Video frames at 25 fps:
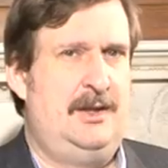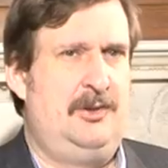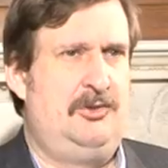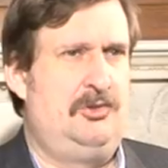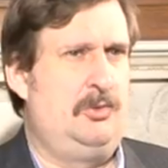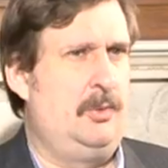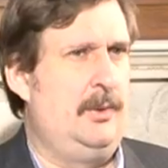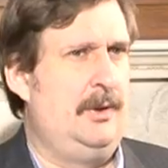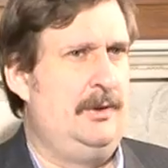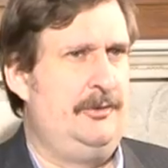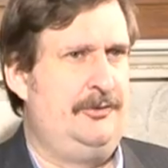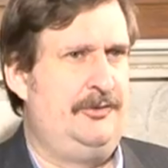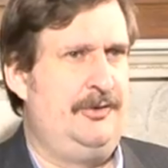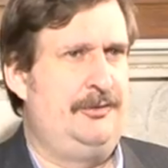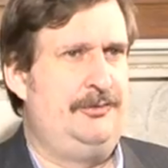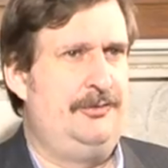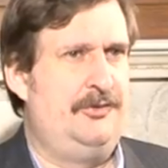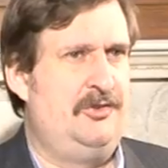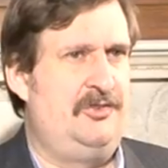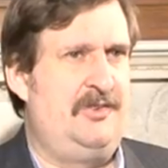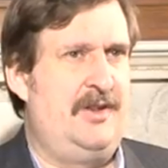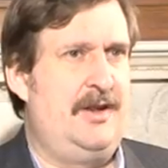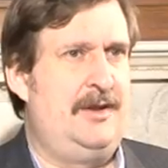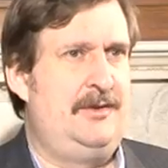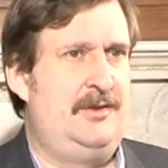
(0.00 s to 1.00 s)
12
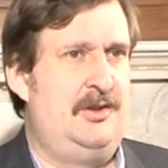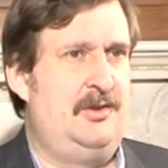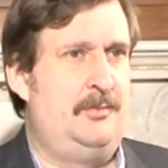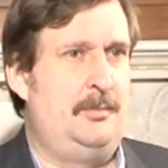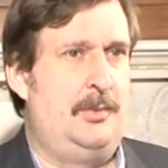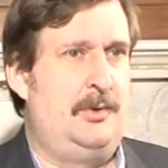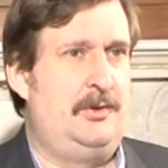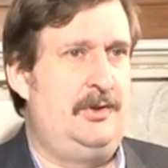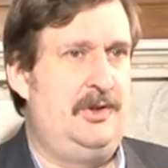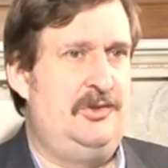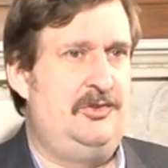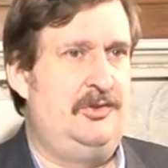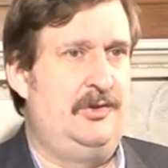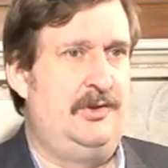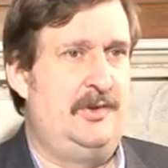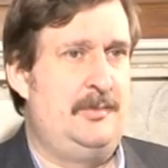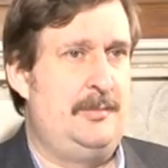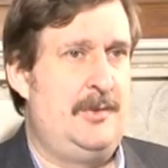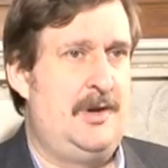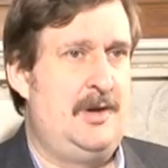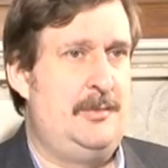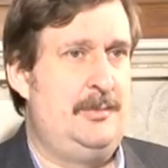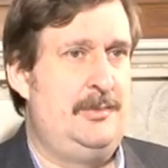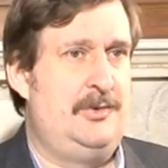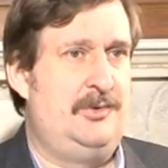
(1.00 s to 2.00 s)
different standard bodies at the
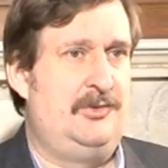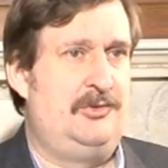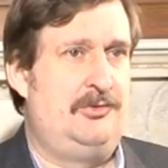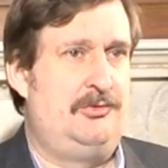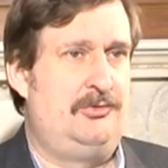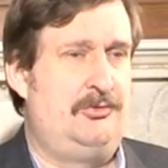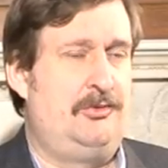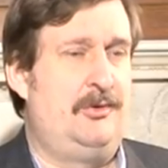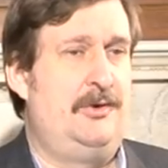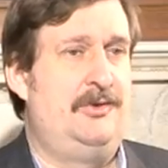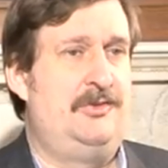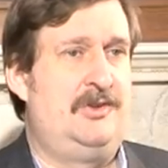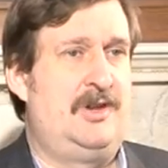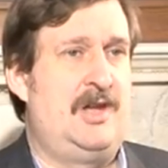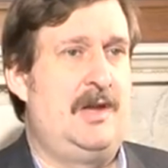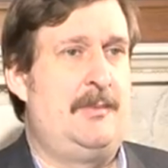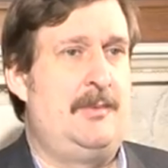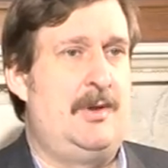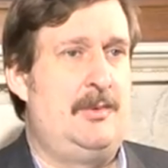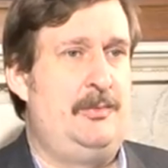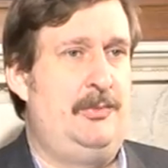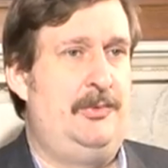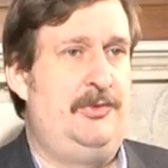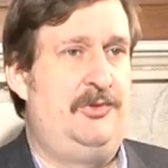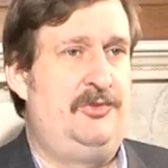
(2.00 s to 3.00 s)
moment trying to come
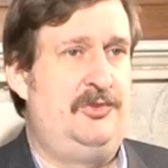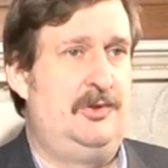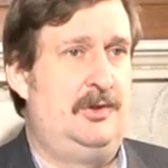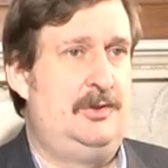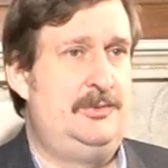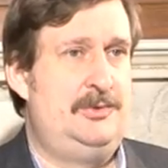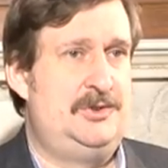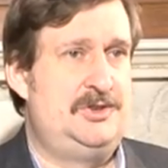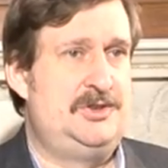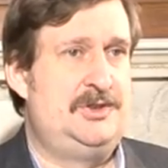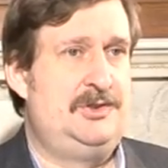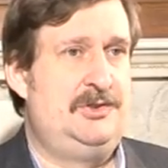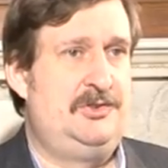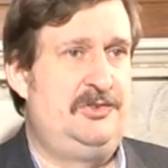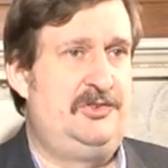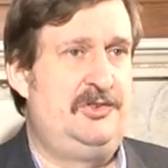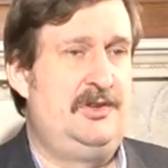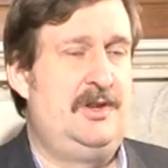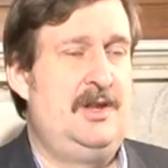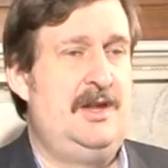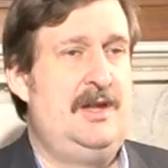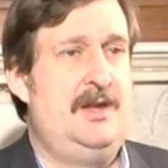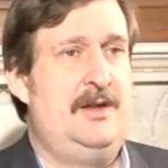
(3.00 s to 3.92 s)
up with solutions.